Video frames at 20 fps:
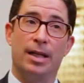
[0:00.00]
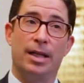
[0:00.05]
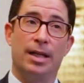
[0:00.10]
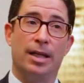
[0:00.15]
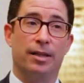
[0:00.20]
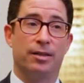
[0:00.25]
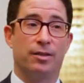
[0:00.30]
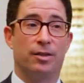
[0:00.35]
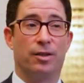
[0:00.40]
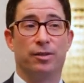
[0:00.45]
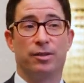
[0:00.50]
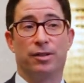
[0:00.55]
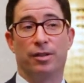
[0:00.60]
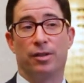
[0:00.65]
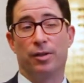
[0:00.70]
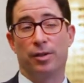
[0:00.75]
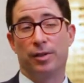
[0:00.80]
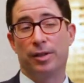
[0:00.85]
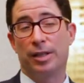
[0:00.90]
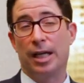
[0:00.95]
It starts to
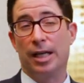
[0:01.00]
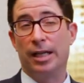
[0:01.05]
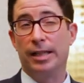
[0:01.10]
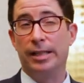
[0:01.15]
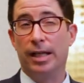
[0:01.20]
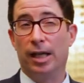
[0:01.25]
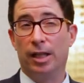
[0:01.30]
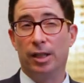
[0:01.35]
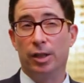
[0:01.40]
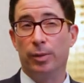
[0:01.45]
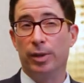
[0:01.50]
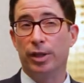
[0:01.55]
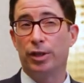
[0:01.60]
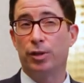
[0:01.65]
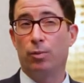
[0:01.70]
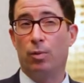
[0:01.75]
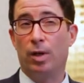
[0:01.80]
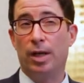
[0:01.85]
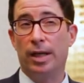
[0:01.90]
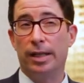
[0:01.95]
turn kind of
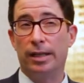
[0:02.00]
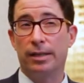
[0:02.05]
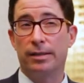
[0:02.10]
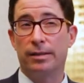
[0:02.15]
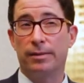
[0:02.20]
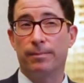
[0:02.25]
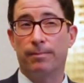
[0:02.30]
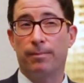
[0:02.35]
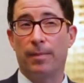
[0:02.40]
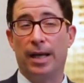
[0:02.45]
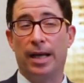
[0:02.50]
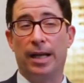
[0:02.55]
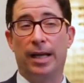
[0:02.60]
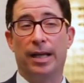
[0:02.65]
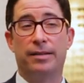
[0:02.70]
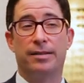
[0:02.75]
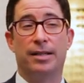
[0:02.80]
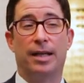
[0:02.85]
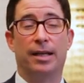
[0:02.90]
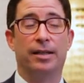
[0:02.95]
yellowish white. And
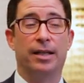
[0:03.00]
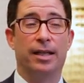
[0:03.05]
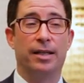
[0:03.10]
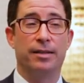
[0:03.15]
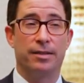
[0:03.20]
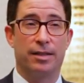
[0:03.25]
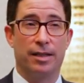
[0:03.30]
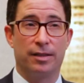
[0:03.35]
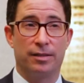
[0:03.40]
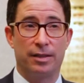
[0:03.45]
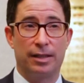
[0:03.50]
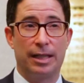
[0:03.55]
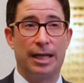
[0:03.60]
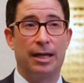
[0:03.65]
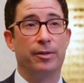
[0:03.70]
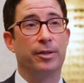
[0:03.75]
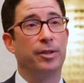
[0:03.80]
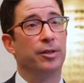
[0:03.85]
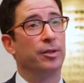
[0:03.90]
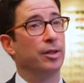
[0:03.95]
as that lens gets
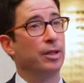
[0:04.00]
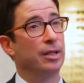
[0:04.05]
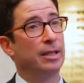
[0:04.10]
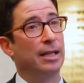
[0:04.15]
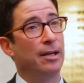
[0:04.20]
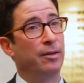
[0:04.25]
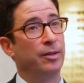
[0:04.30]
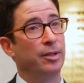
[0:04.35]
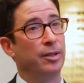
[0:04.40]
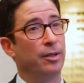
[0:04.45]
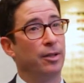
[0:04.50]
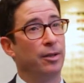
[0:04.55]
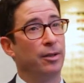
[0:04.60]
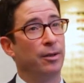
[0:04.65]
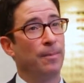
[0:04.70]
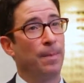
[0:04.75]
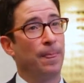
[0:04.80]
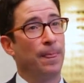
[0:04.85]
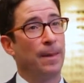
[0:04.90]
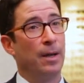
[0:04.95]
cloudier and
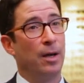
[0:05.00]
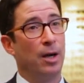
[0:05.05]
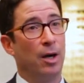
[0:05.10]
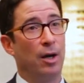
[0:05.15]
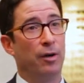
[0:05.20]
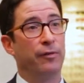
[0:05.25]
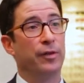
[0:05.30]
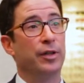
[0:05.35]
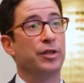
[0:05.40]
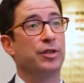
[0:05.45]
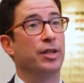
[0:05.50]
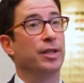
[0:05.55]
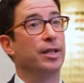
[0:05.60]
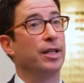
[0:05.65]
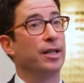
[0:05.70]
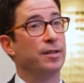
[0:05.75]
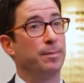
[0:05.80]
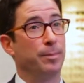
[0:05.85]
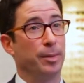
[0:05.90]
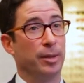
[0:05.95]
cloudier, our vision
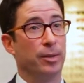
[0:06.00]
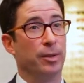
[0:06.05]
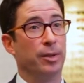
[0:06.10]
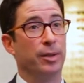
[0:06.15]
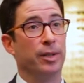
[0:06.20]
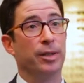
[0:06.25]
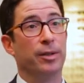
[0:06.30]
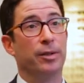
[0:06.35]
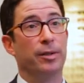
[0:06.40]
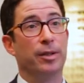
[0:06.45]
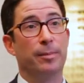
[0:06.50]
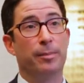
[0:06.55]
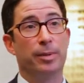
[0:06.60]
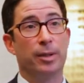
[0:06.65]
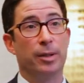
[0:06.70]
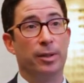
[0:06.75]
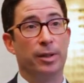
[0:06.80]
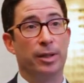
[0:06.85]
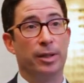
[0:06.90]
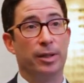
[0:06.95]
gets blurrier and
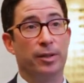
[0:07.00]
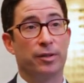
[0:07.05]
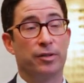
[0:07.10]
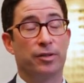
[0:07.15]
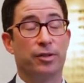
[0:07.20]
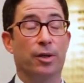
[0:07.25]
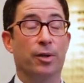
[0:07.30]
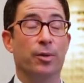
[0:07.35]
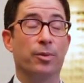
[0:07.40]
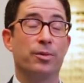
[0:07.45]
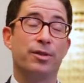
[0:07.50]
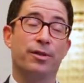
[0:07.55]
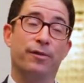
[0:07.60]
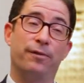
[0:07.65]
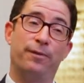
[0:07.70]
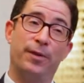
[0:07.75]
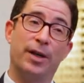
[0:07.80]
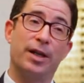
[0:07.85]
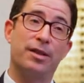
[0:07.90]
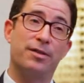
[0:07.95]
blurrier. So to
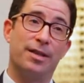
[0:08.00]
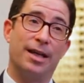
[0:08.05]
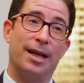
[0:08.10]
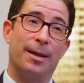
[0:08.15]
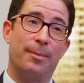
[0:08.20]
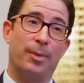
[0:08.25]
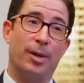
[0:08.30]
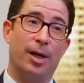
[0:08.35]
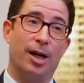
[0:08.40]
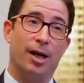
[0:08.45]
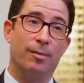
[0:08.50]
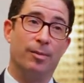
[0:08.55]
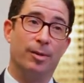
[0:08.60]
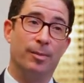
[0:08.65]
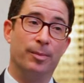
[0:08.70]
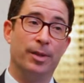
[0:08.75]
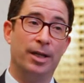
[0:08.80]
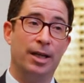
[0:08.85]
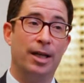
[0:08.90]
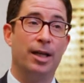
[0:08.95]
fix that
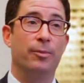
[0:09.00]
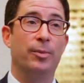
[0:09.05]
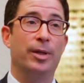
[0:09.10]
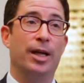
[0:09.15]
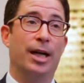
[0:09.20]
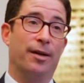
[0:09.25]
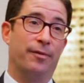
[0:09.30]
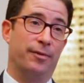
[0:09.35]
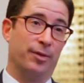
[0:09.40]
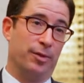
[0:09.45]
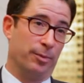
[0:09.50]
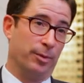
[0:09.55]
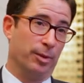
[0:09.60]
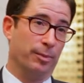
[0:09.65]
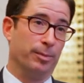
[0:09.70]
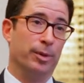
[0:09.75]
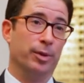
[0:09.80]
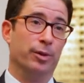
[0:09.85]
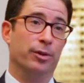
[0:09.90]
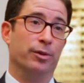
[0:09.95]
problem, we have to
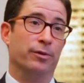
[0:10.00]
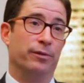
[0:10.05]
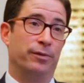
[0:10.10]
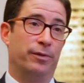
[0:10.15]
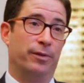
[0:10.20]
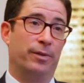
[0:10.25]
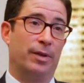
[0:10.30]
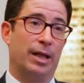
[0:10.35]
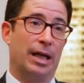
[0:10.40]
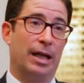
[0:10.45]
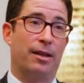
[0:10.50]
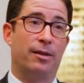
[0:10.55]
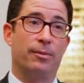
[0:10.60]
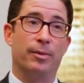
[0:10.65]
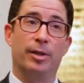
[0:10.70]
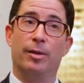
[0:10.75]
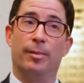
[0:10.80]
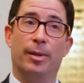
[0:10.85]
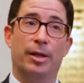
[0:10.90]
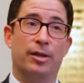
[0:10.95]
remove that
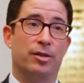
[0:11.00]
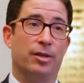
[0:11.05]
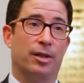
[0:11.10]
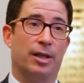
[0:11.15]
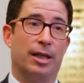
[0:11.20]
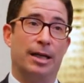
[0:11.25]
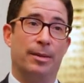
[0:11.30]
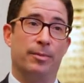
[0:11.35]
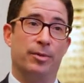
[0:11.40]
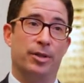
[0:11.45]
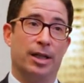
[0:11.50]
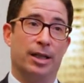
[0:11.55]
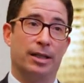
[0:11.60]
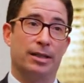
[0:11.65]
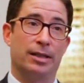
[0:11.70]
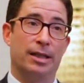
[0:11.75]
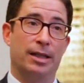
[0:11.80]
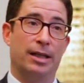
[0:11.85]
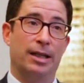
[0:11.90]
three-dimensional object.